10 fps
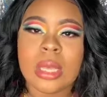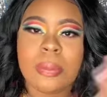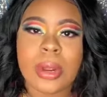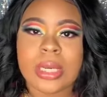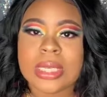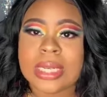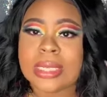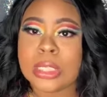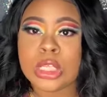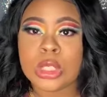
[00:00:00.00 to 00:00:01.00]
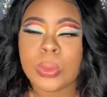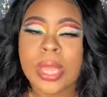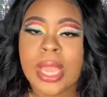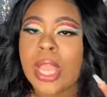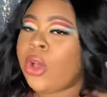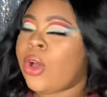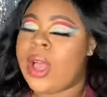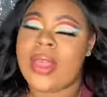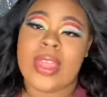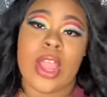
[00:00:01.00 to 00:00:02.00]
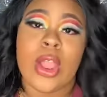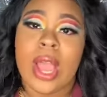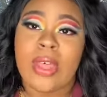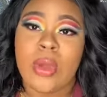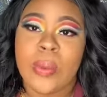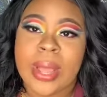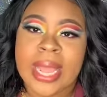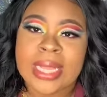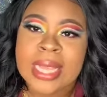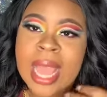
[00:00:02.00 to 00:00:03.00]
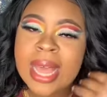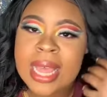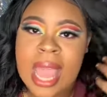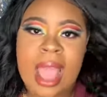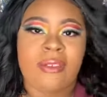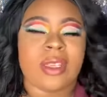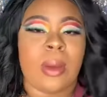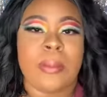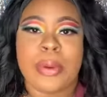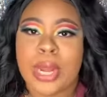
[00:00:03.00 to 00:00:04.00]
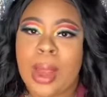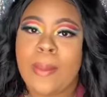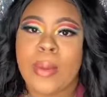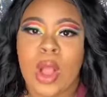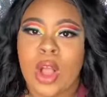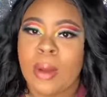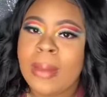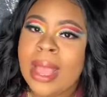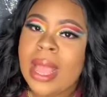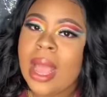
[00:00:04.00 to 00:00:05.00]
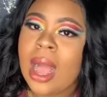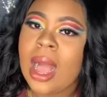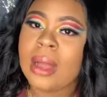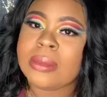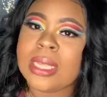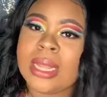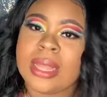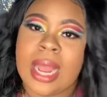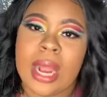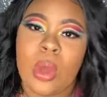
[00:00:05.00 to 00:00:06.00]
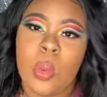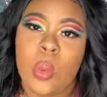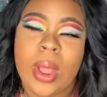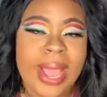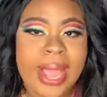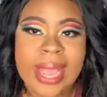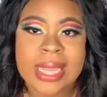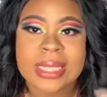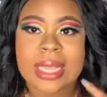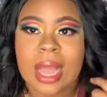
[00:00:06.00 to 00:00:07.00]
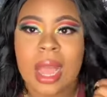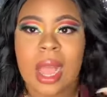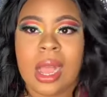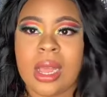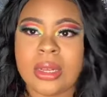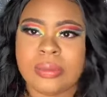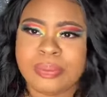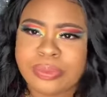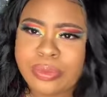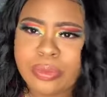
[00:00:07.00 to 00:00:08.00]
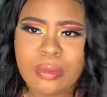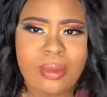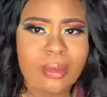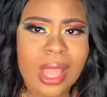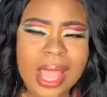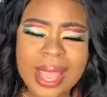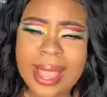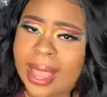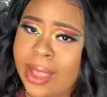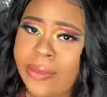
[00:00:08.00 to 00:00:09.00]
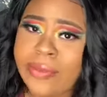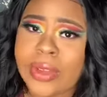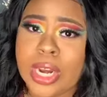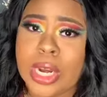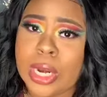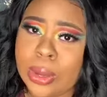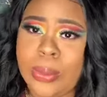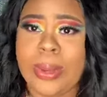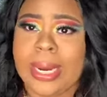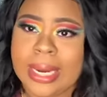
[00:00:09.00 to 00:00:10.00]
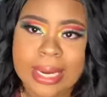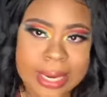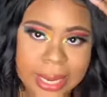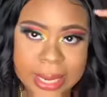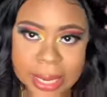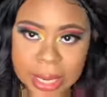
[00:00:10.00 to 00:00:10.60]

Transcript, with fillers: to purchase this wig or their other wigs. They have some pretty bomb um, synthetic wigs. Um, and for the low, honey, like,